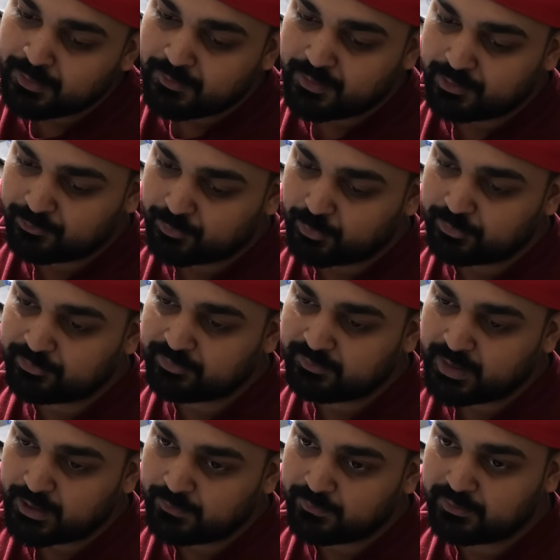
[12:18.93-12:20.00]
Then, of course, you've
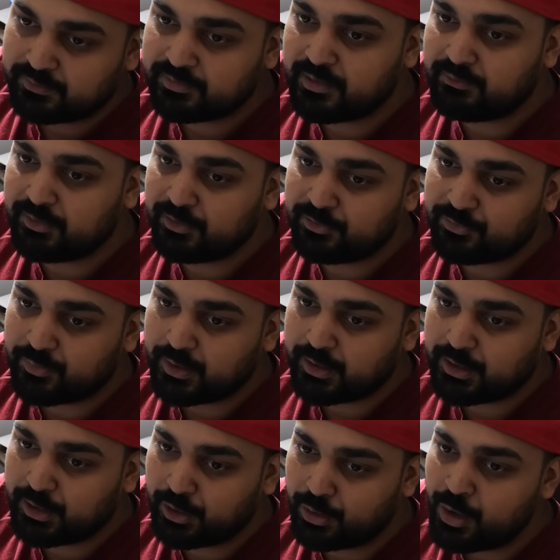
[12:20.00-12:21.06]
got this evidence right
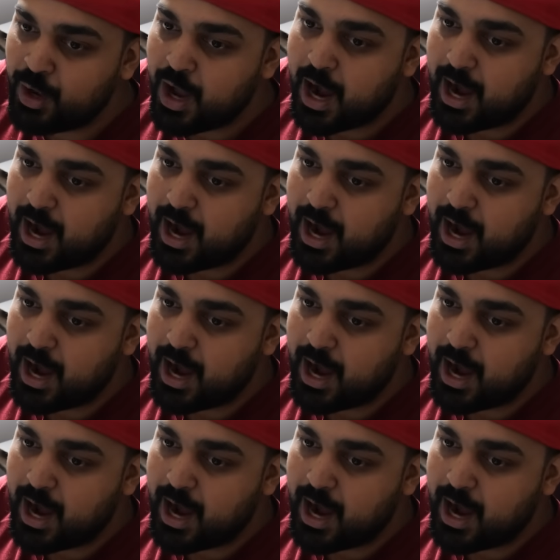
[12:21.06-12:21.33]
here.